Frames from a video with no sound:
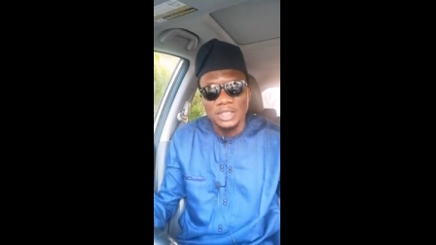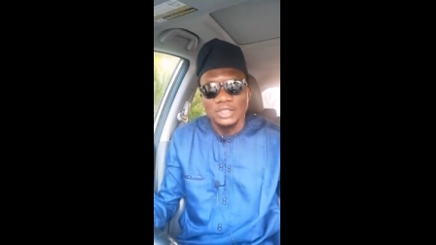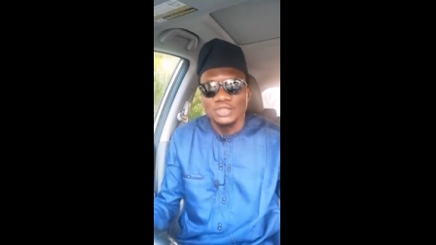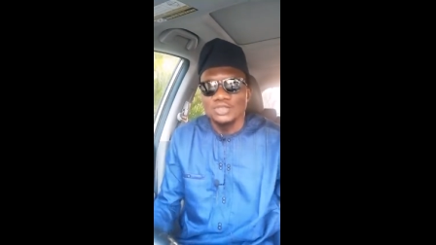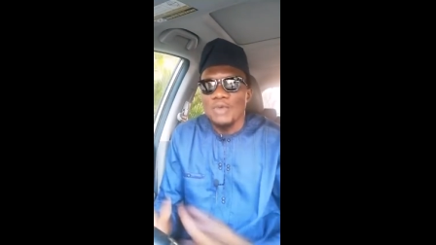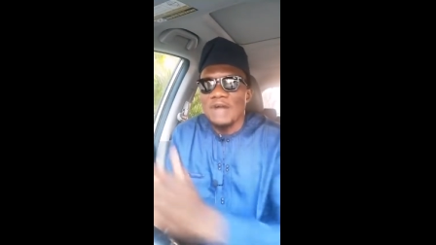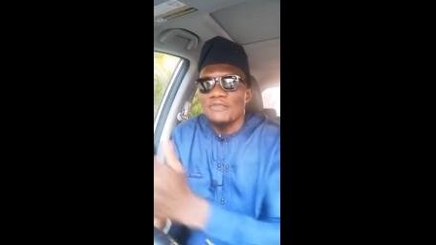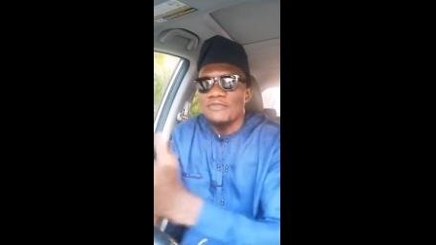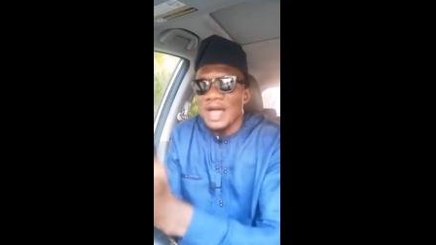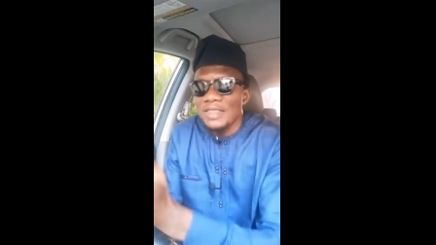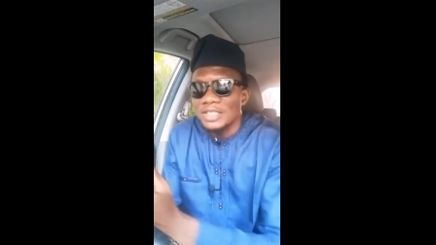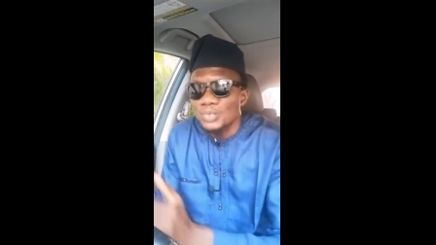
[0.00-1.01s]
So our
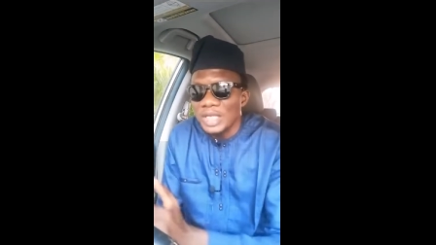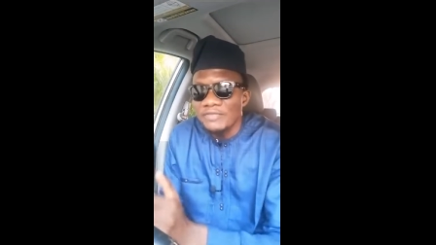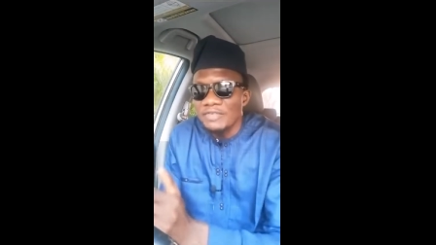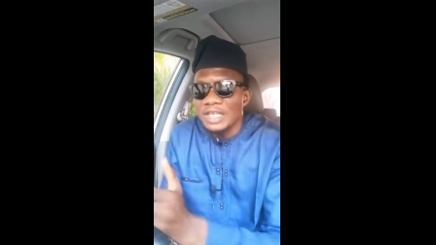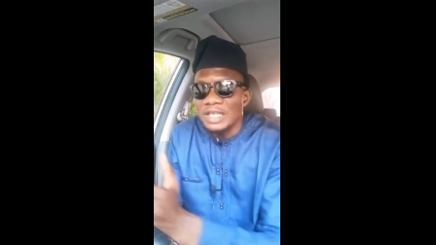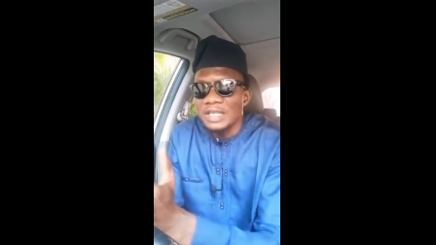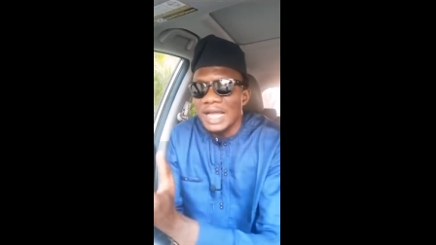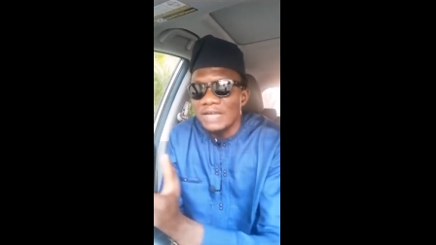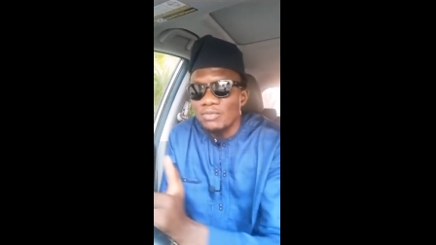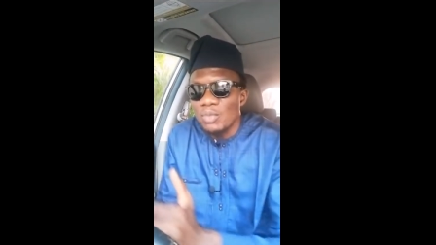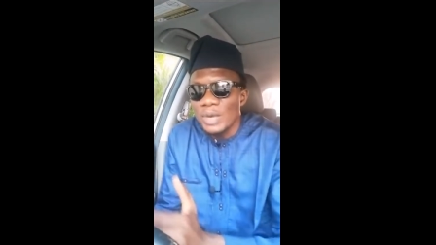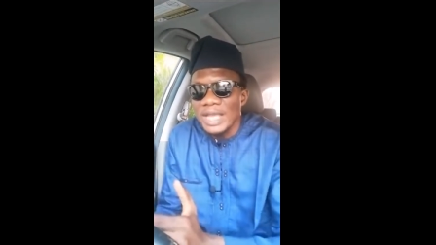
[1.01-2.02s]
fathers were living a
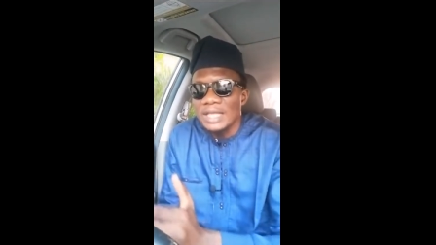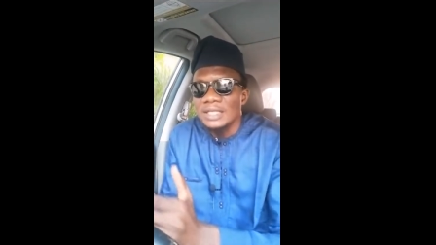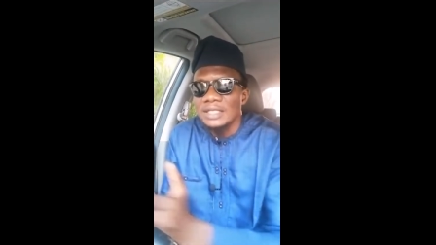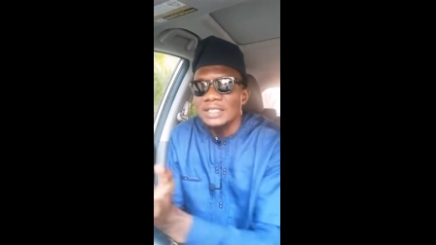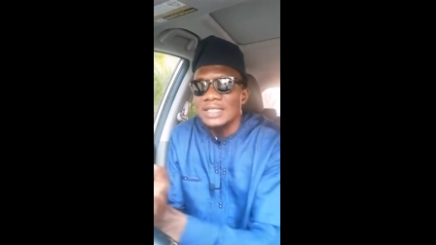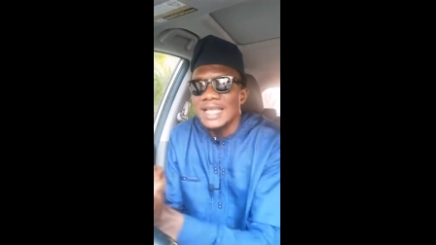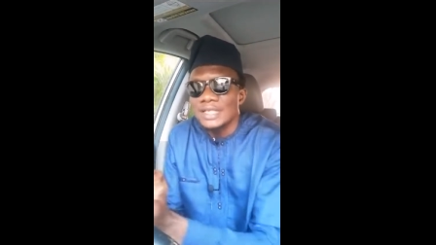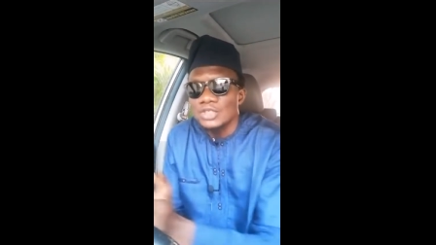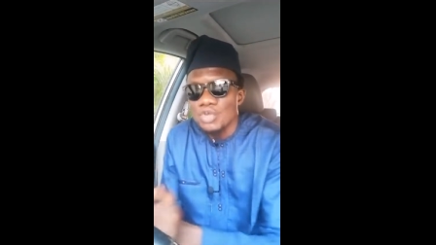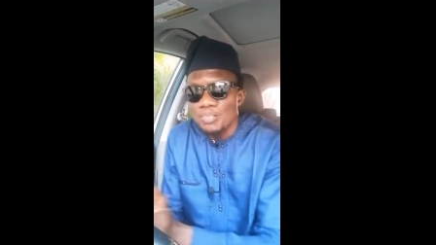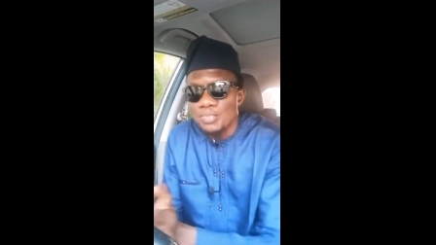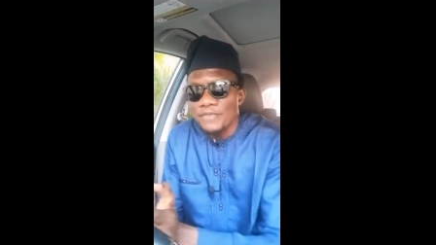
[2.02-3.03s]
life where they are
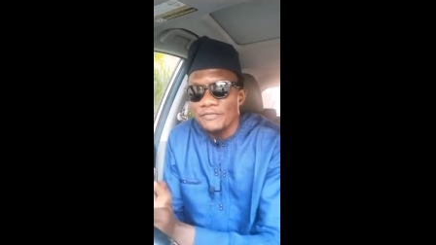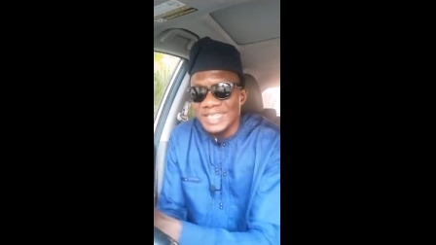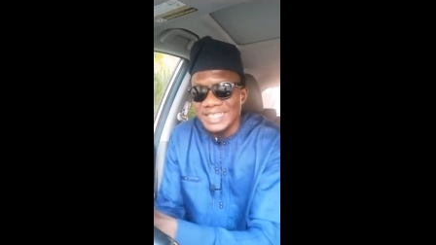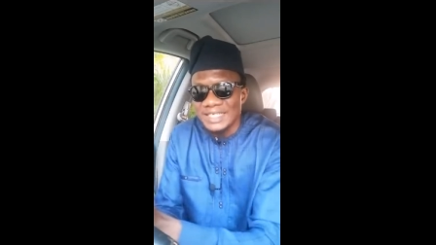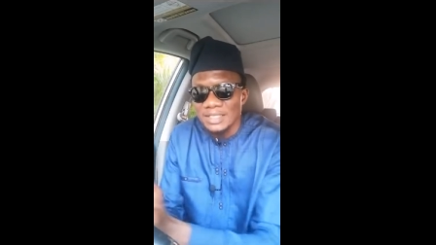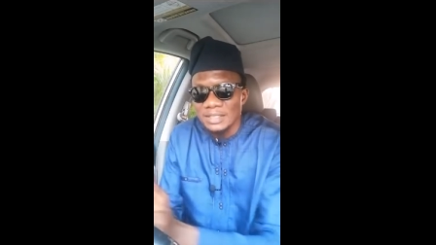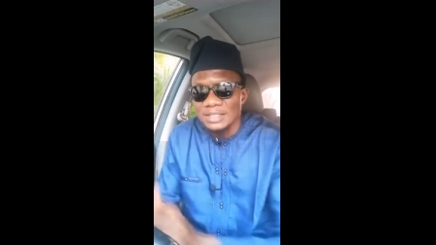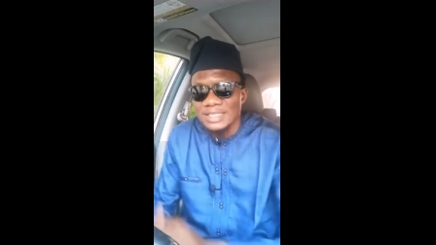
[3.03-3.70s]
so prophetic.